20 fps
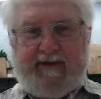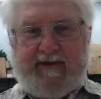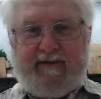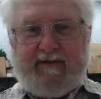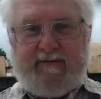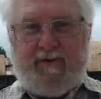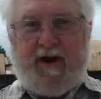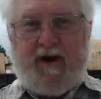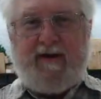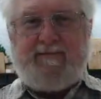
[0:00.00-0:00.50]

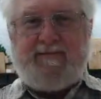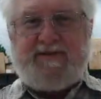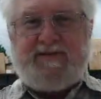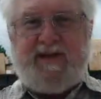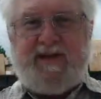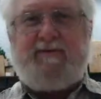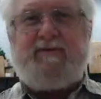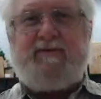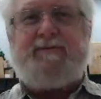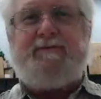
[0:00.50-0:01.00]
The problem is
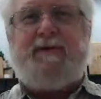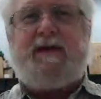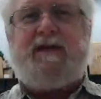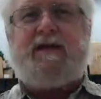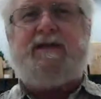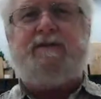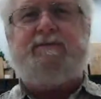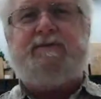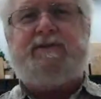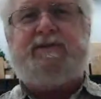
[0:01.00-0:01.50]
not with
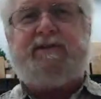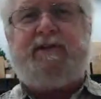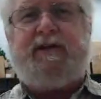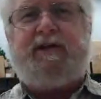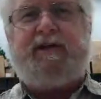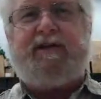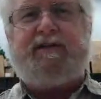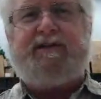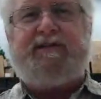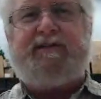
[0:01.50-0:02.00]
making the
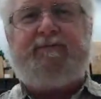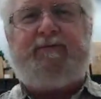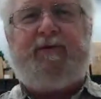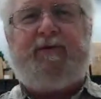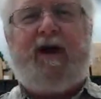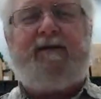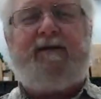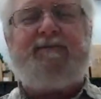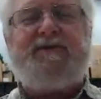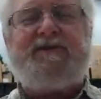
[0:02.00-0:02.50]
mistakes. The
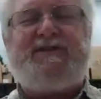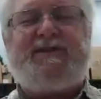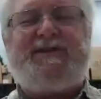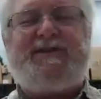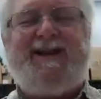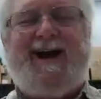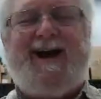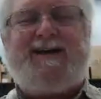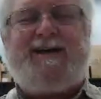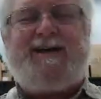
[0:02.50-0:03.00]
problem is
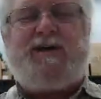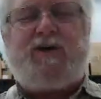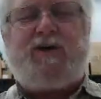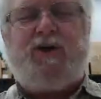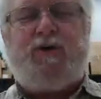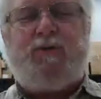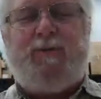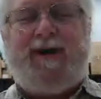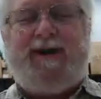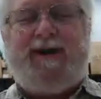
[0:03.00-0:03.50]
not
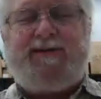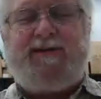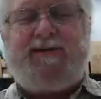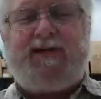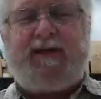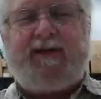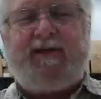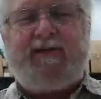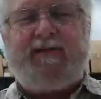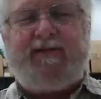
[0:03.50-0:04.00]

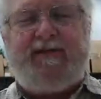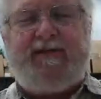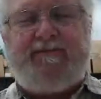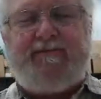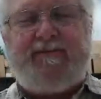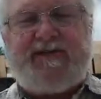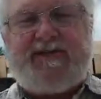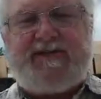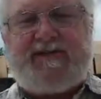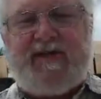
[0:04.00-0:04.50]
correcting the
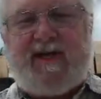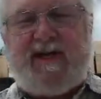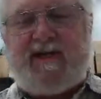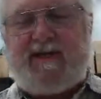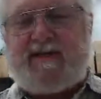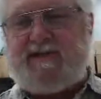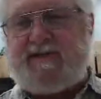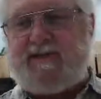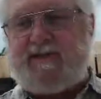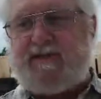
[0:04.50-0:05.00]

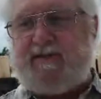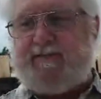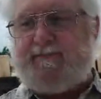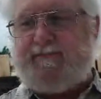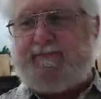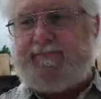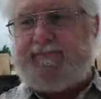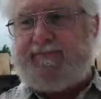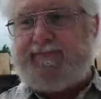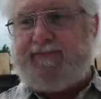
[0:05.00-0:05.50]
mistakes.
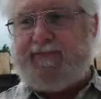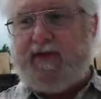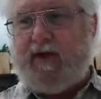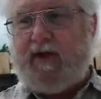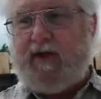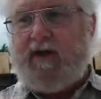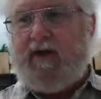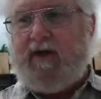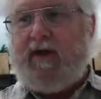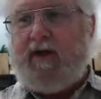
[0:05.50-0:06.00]

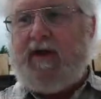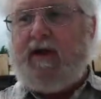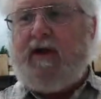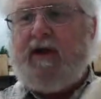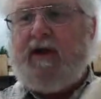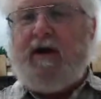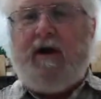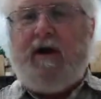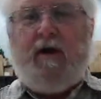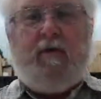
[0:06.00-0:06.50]

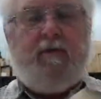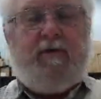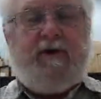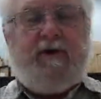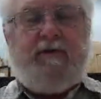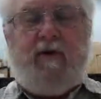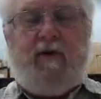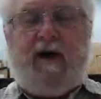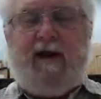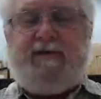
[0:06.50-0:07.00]

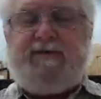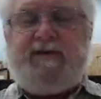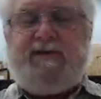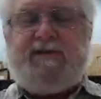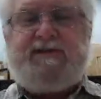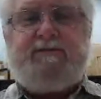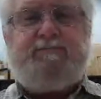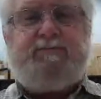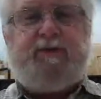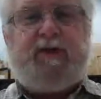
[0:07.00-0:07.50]
Rewind
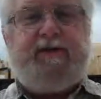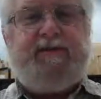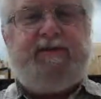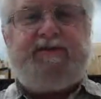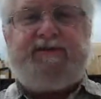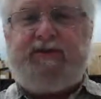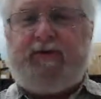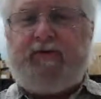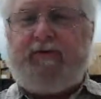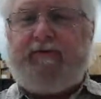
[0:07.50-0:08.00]
this and play
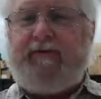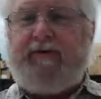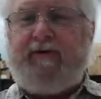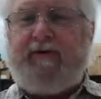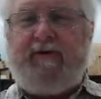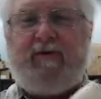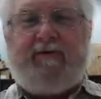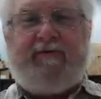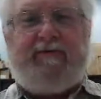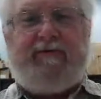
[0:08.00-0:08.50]
this over
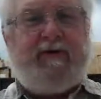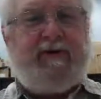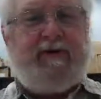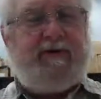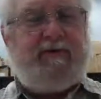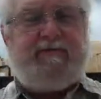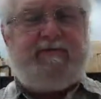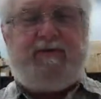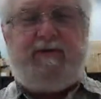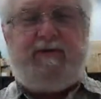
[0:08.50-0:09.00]
and over and
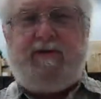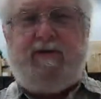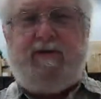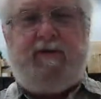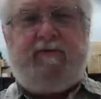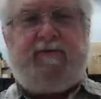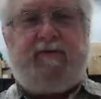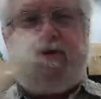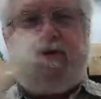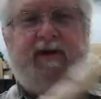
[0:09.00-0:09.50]
over and
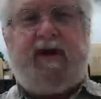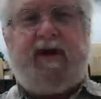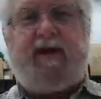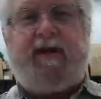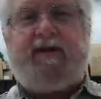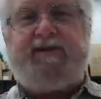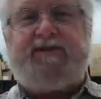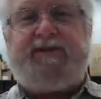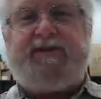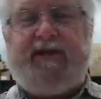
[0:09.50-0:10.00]
over again
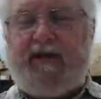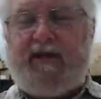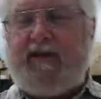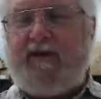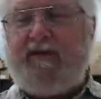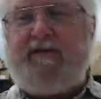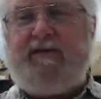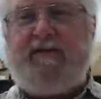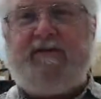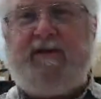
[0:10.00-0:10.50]

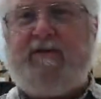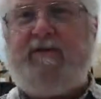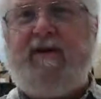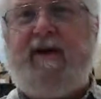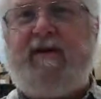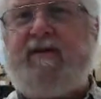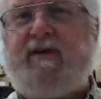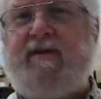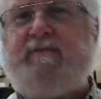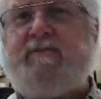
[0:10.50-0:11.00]
until you don't
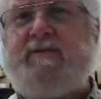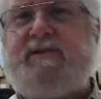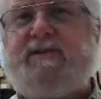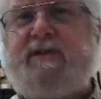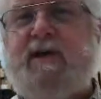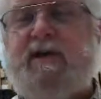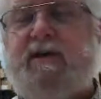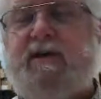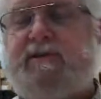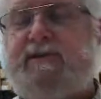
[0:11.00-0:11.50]
have any
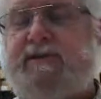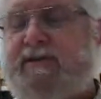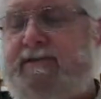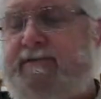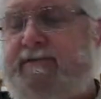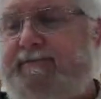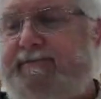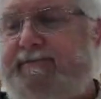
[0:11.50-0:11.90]
mistakes.